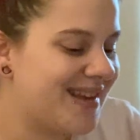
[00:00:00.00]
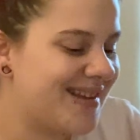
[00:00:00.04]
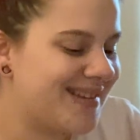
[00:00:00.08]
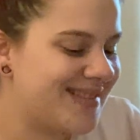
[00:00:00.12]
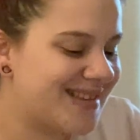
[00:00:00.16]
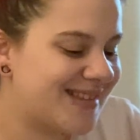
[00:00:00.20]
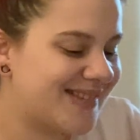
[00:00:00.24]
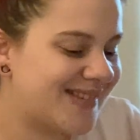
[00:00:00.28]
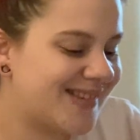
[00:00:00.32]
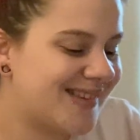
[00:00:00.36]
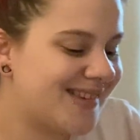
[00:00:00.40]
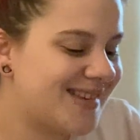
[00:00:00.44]

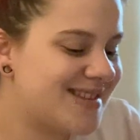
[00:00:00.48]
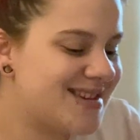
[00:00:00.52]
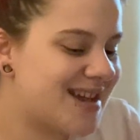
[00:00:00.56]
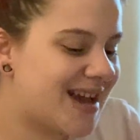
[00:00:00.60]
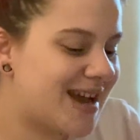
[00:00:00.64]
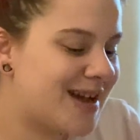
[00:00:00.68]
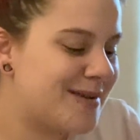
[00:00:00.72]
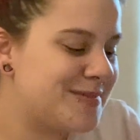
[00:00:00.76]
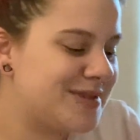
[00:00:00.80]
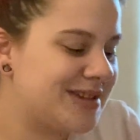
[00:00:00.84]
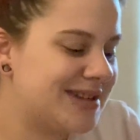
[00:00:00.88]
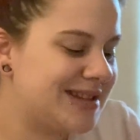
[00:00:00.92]
This is a
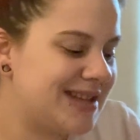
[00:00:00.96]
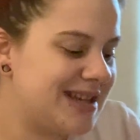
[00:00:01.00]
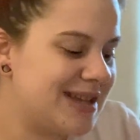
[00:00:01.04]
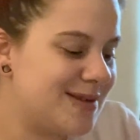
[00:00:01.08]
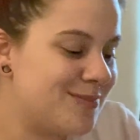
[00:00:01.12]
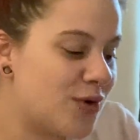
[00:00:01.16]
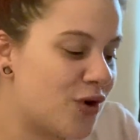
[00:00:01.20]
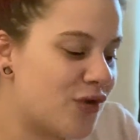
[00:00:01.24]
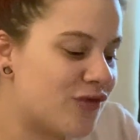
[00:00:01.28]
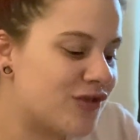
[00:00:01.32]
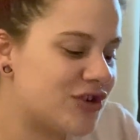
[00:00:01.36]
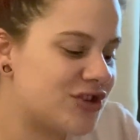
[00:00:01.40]
time to leap
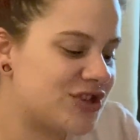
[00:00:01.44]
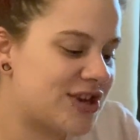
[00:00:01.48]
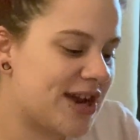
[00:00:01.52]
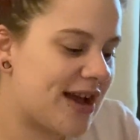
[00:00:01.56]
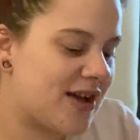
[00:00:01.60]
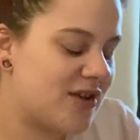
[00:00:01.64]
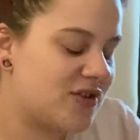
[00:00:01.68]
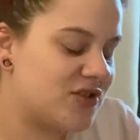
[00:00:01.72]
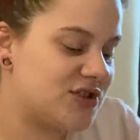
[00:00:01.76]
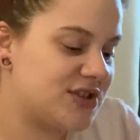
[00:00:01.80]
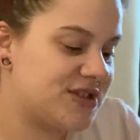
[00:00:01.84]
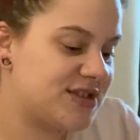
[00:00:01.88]
over
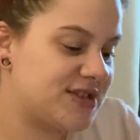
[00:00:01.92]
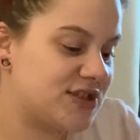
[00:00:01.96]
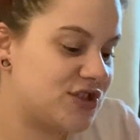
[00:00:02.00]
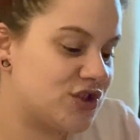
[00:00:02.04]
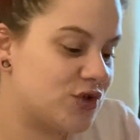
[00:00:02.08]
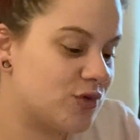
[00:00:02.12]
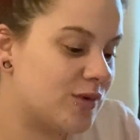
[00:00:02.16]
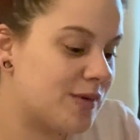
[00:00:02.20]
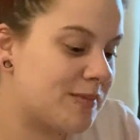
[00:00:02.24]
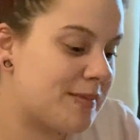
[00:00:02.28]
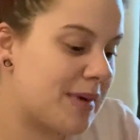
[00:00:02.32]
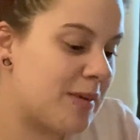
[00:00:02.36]
challenges and
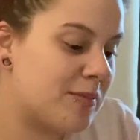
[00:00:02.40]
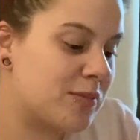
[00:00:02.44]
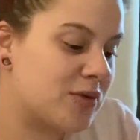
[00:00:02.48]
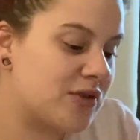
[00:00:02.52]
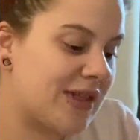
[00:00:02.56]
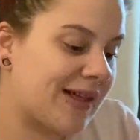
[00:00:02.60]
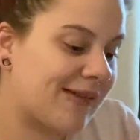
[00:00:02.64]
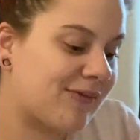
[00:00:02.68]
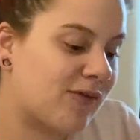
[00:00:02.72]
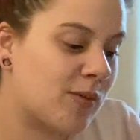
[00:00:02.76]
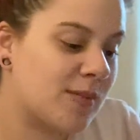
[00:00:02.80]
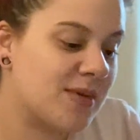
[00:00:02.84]
to remember
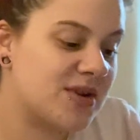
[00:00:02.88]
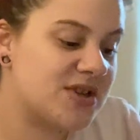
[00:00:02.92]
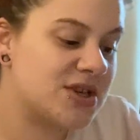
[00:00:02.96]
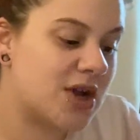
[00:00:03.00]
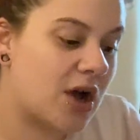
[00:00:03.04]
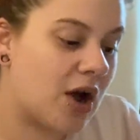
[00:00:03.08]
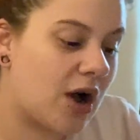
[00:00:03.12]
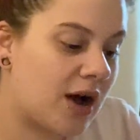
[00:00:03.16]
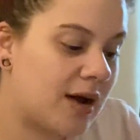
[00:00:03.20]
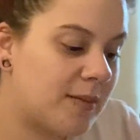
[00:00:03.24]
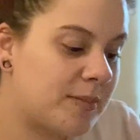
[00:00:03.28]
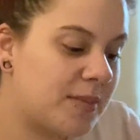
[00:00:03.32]
that from
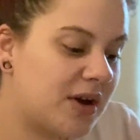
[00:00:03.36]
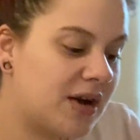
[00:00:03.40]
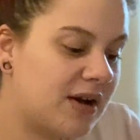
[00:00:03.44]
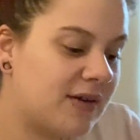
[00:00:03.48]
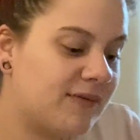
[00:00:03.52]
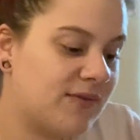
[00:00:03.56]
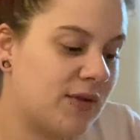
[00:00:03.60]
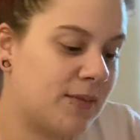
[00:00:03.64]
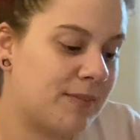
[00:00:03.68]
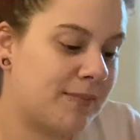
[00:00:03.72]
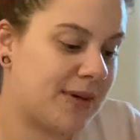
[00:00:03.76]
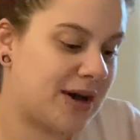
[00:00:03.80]
atop
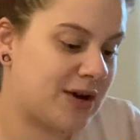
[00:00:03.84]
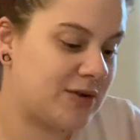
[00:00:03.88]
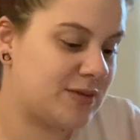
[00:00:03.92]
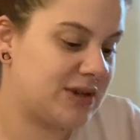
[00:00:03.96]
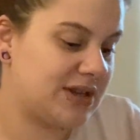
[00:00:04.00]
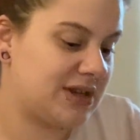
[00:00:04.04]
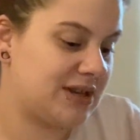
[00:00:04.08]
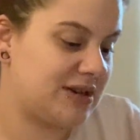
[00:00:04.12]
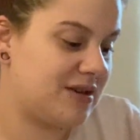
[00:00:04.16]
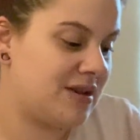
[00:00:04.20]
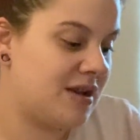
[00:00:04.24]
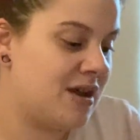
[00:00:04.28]
of the
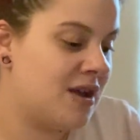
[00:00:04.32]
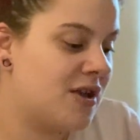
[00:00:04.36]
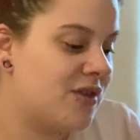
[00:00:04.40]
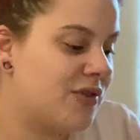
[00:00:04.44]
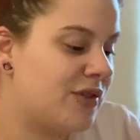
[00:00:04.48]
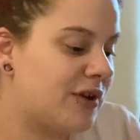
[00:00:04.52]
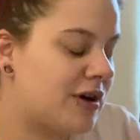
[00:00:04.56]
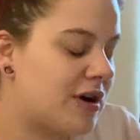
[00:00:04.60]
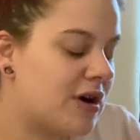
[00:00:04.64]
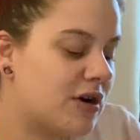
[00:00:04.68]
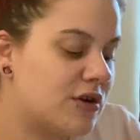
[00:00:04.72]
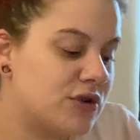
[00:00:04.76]
mountain,
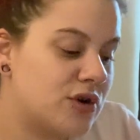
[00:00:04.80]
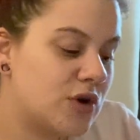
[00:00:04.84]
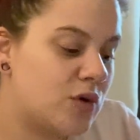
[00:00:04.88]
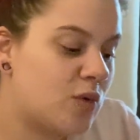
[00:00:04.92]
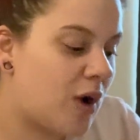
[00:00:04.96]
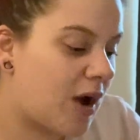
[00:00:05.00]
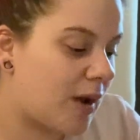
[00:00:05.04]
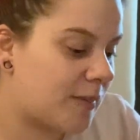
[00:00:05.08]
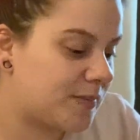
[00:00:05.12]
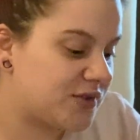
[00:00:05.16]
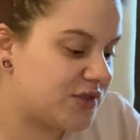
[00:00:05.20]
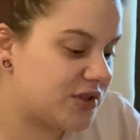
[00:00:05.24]
there are no
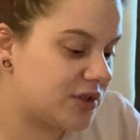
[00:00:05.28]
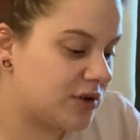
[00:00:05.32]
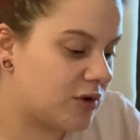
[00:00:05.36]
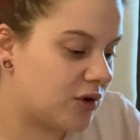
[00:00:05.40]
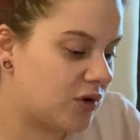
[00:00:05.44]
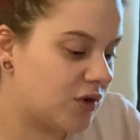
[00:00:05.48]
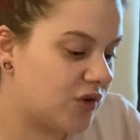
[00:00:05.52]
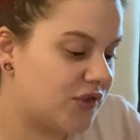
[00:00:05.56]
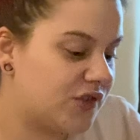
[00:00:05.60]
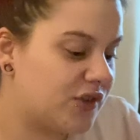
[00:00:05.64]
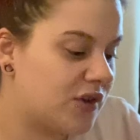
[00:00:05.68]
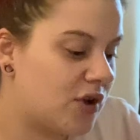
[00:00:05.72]

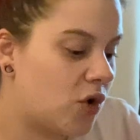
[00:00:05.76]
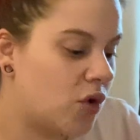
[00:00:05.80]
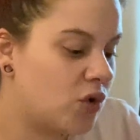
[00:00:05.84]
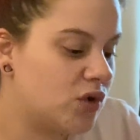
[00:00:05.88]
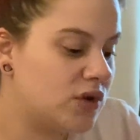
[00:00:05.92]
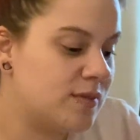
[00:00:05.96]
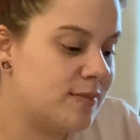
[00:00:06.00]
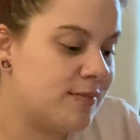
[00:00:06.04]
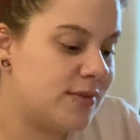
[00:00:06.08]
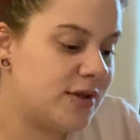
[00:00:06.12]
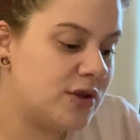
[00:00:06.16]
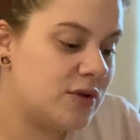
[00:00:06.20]
obstacles,
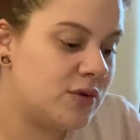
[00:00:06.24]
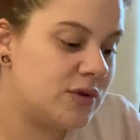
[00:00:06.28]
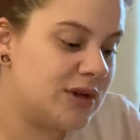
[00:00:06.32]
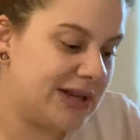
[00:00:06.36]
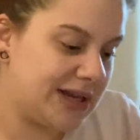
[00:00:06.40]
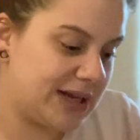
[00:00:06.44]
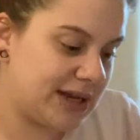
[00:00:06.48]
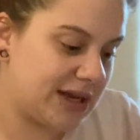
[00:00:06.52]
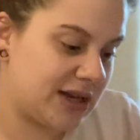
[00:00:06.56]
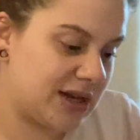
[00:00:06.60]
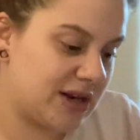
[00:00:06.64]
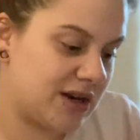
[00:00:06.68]
only
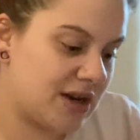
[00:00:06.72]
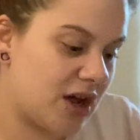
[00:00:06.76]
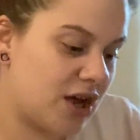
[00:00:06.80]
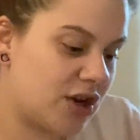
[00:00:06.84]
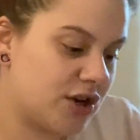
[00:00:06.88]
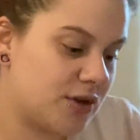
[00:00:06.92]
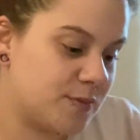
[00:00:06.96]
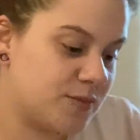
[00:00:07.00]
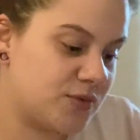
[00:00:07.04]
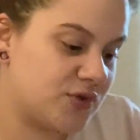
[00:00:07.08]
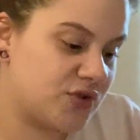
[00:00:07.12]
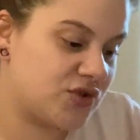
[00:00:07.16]
beauty and an
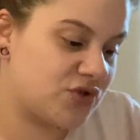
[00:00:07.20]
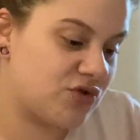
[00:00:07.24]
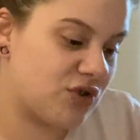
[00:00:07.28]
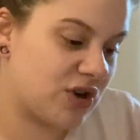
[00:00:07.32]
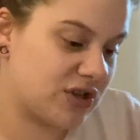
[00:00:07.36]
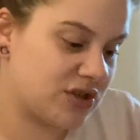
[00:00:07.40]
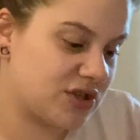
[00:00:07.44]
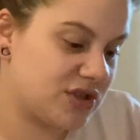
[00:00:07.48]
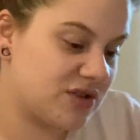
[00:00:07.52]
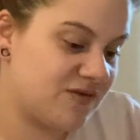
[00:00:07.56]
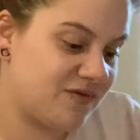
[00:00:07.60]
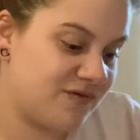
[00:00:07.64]

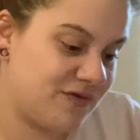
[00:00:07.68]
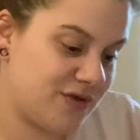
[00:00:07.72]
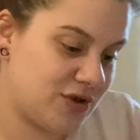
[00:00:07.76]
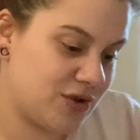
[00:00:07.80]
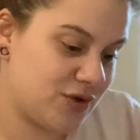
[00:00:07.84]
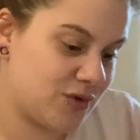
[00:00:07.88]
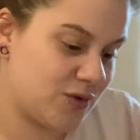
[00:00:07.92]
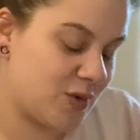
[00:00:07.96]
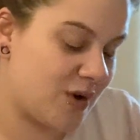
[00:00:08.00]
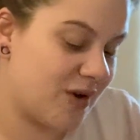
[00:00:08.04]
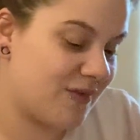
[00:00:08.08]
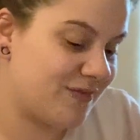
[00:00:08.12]
unobstructed
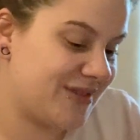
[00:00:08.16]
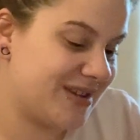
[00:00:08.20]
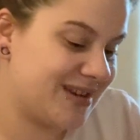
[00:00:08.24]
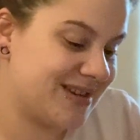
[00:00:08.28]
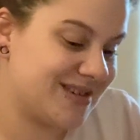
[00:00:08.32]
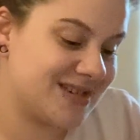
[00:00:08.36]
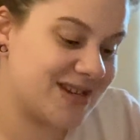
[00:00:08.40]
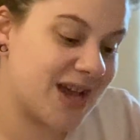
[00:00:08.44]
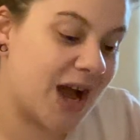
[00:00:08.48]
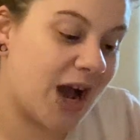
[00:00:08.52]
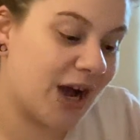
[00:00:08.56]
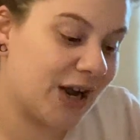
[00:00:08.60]
view of the
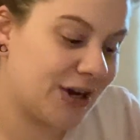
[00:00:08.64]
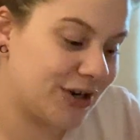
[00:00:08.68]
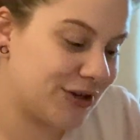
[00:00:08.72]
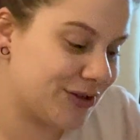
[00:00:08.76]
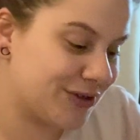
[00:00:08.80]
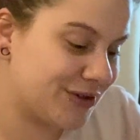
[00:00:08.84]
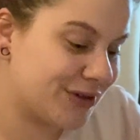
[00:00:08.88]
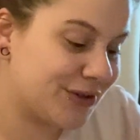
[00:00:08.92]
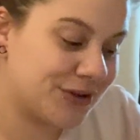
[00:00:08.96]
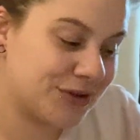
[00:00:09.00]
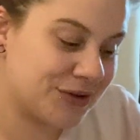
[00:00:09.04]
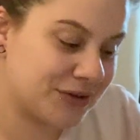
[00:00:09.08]

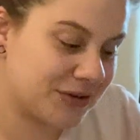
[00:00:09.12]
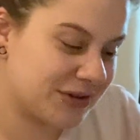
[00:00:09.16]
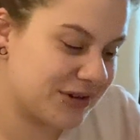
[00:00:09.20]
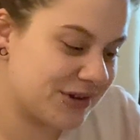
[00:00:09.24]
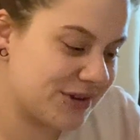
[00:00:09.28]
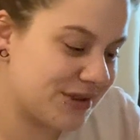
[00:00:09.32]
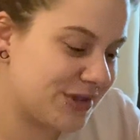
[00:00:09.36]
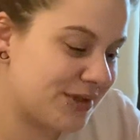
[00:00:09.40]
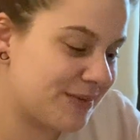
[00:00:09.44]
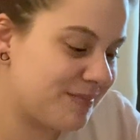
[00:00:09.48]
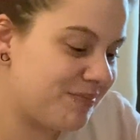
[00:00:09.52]
entire earth.